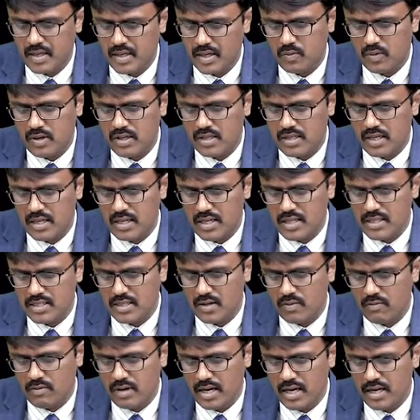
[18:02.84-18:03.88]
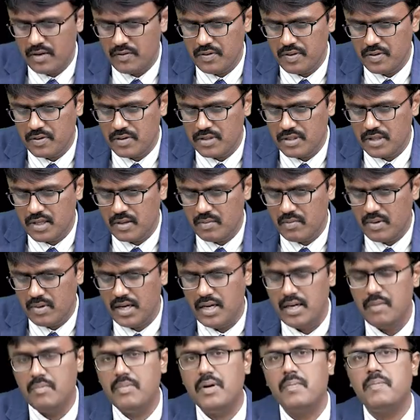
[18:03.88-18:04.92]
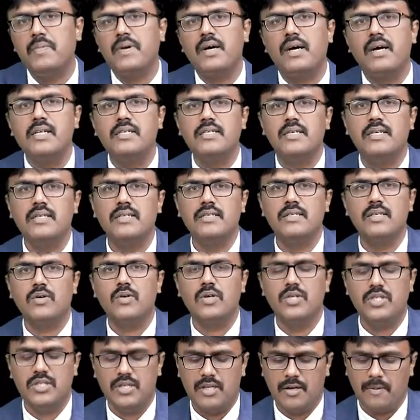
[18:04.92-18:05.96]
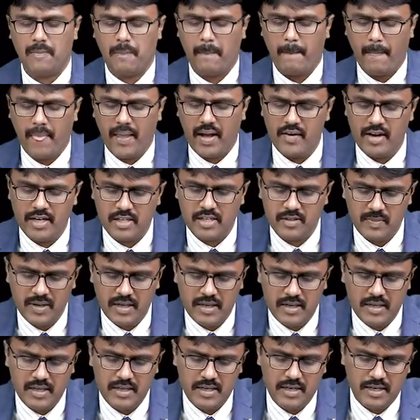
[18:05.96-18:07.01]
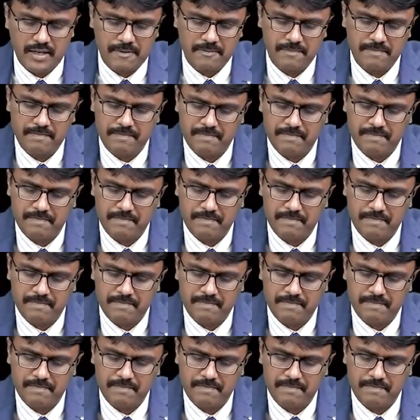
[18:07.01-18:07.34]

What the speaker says: What is the reason why do we use it in bleeding peptic ulcer is a question. I'll explain it here.